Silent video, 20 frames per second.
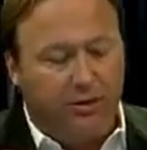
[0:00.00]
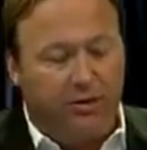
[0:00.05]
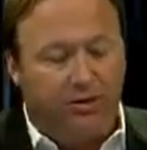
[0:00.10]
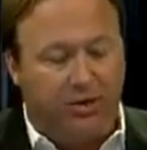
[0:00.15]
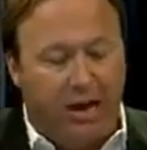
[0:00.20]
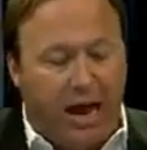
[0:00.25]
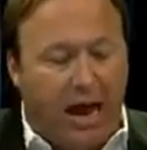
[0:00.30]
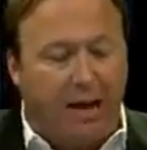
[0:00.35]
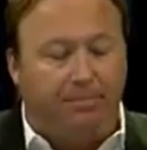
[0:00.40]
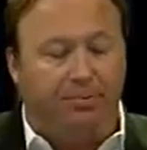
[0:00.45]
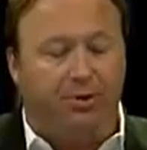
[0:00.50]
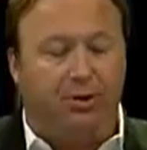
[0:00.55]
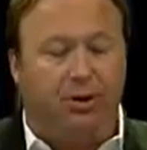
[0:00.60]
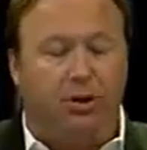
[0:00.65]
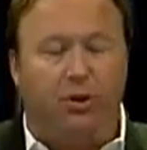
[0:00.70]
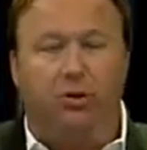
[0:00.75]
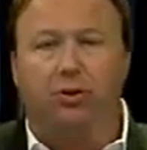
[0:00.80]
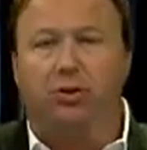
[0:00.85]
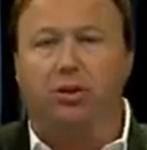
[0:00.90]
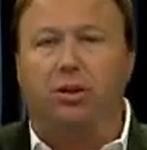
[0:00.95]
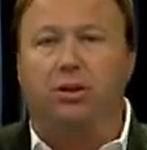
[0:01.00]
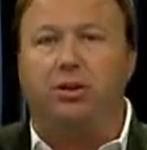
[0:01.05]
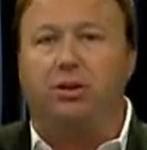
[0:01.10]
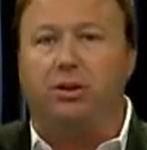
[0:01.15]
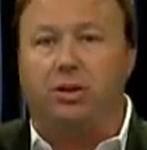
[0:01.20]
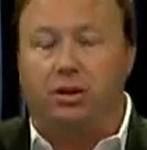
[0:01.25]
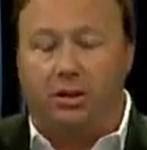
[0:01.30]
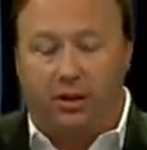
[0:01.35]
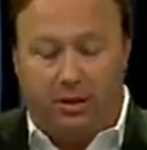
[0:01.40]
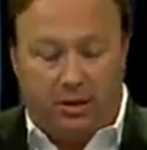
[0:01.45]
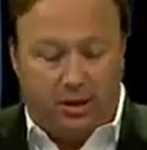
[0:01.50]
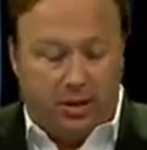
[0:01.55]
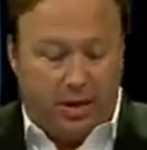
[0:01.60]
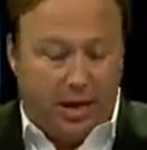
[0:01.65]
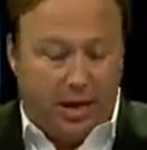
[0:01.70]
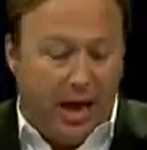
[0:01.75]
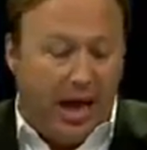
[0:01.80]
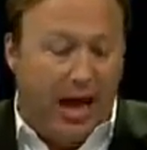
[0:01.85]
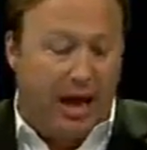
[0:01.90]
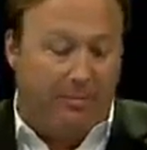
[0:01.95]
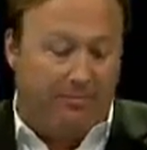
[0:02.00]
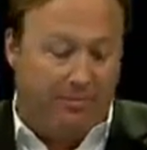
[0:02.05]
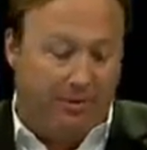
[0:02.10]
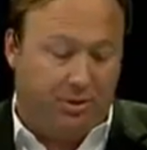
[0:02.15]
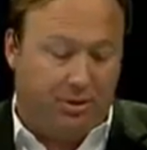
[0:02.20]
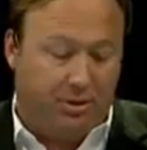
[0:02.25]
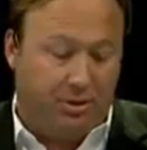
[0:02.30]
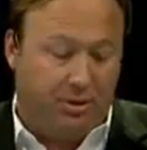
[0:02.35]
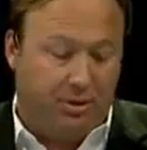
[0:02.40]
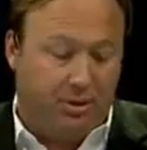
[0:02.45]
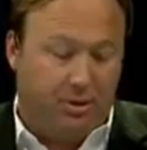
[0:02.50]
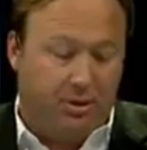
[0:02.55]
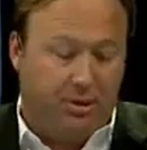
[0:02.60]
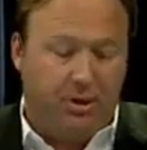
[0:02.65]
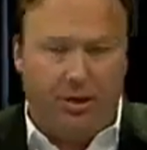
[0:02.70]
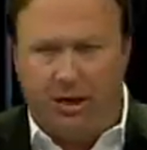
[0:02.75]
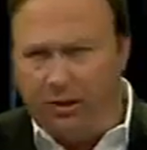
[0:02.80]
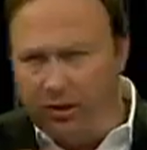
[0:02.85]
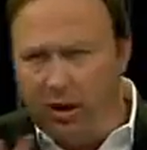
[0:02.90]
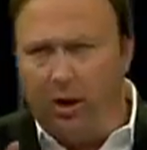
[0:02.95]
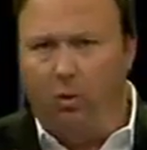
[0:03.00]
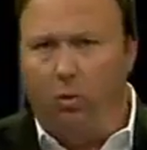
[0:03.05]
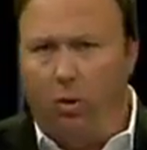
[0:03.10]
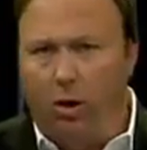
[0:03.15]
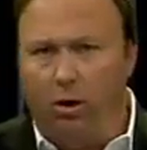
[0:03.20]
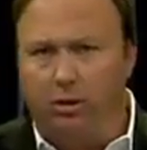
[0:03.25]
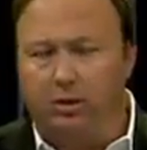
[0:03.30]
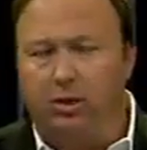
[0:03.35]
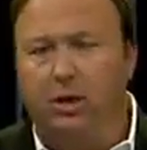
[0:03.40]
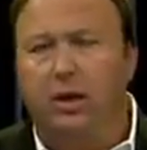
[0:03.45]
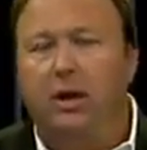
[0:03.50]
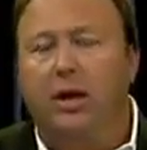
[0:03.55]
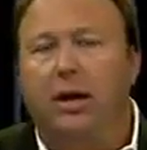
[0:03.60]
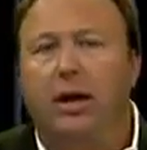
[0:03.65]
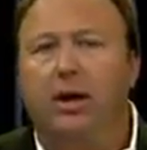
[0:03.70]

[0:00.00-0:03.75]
zaps useless apps, in their words.